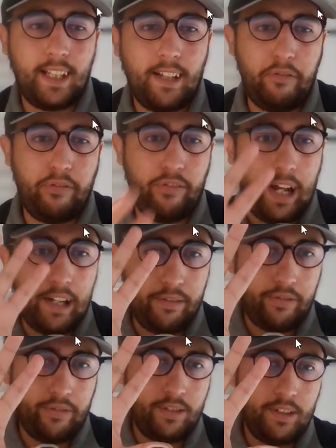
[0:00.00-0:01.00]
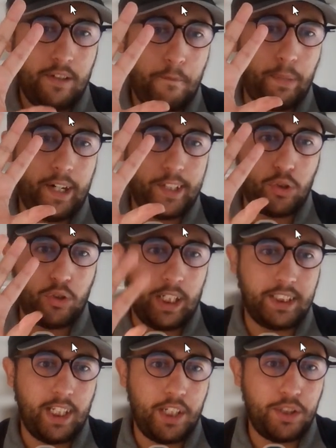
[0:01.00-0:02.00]
5
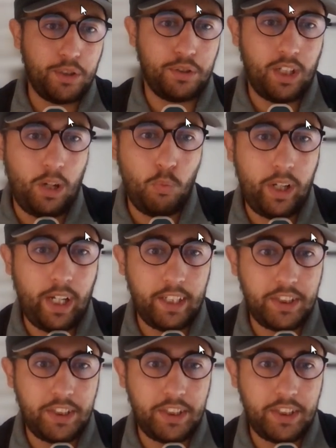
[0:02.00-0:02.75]
personalizations, and we can check